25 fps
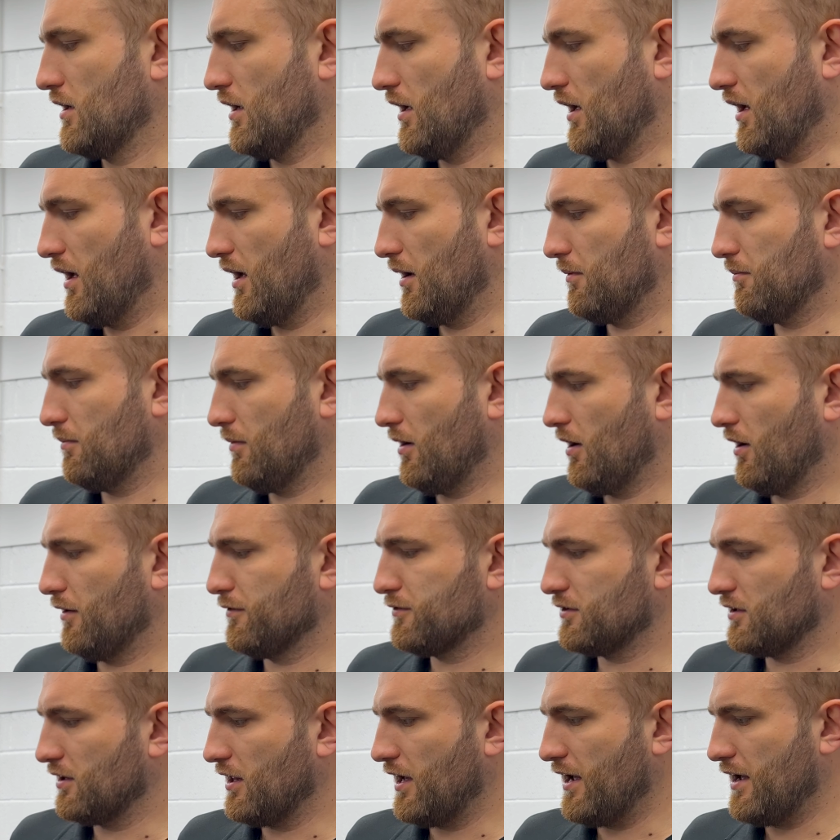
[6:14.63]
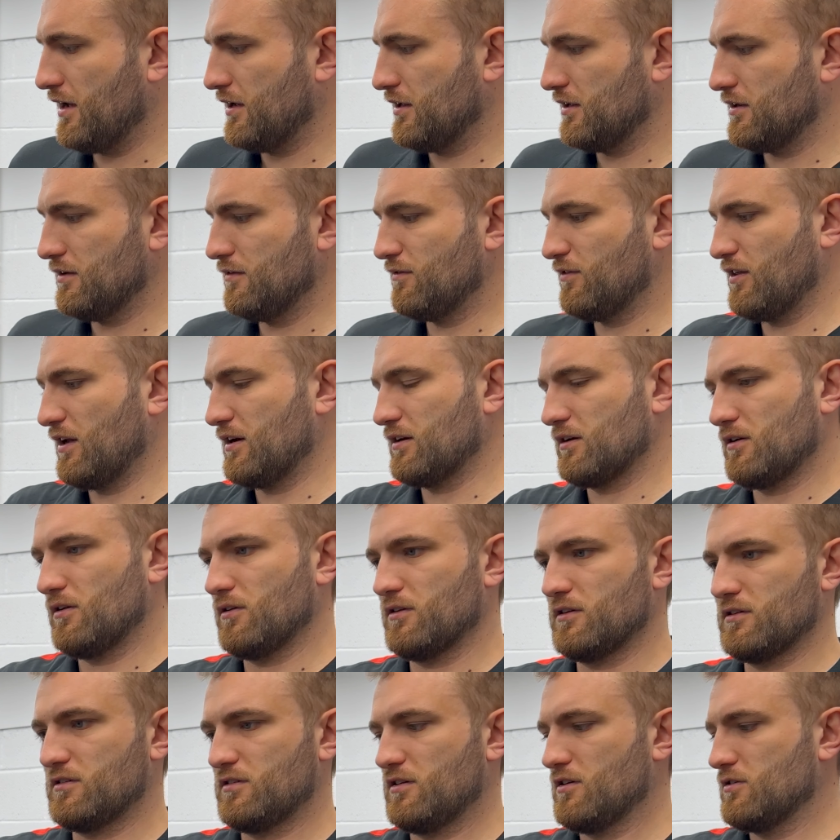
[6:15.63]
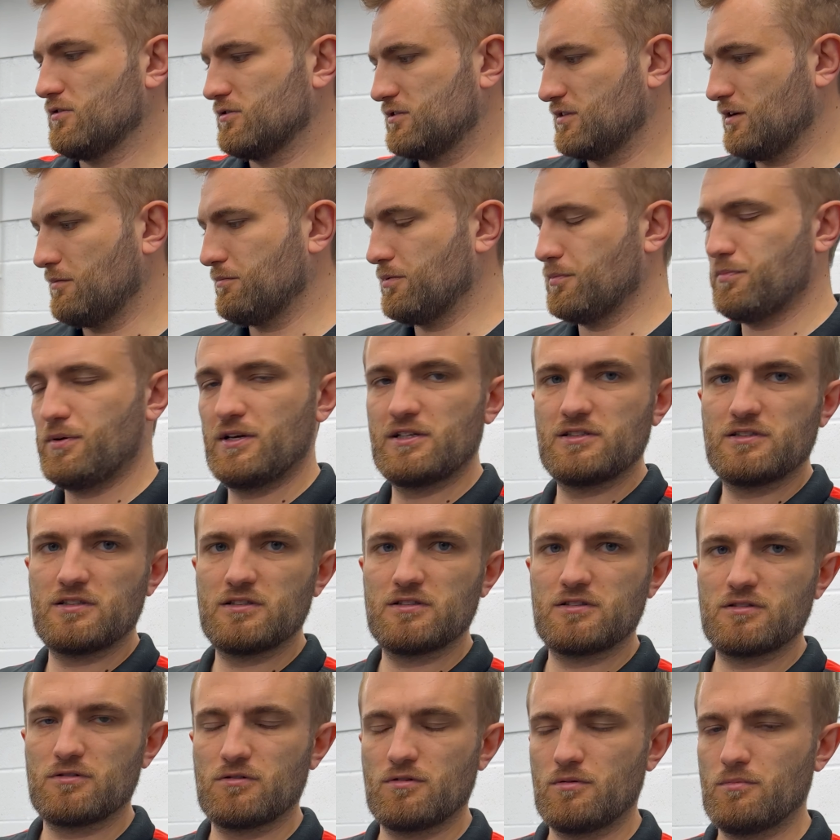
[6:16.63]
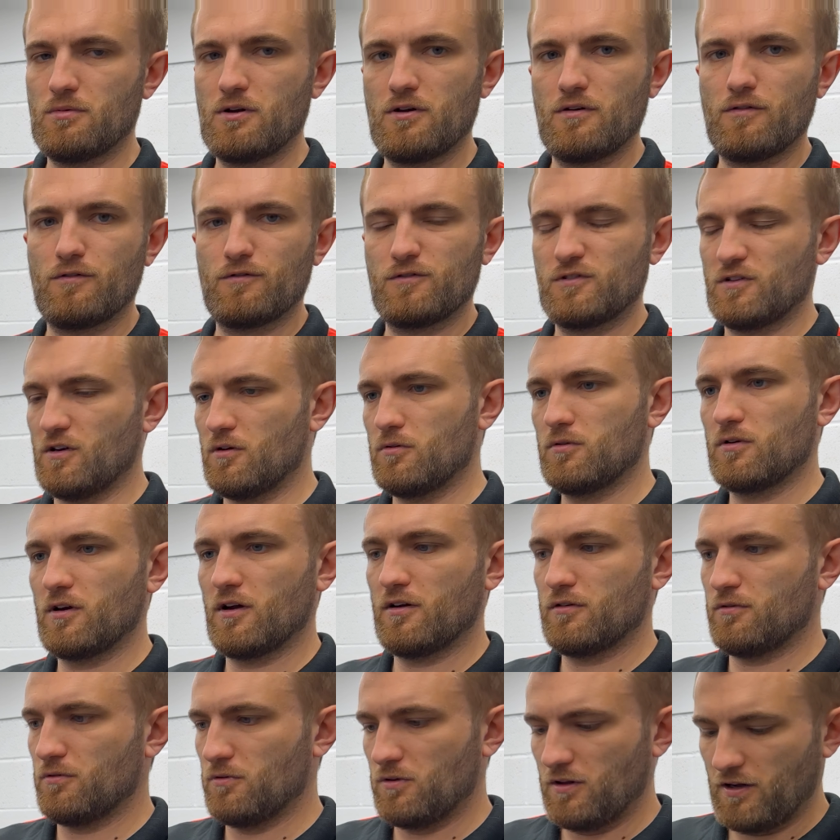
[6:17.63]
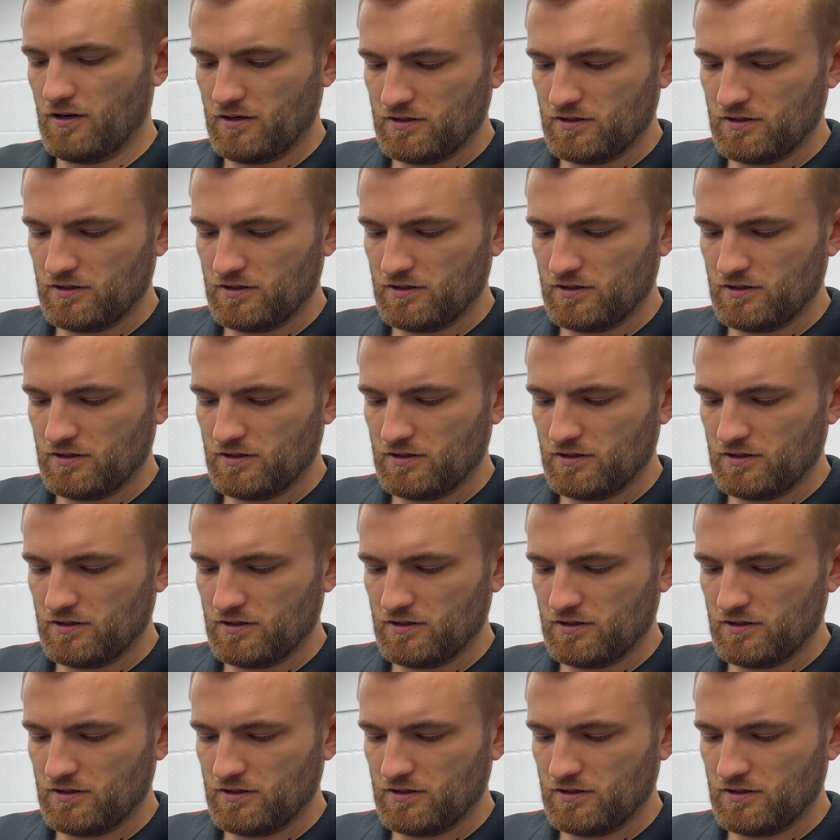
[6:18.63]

After that, you've then got the 2 separate pieces to remove, so we'll go through that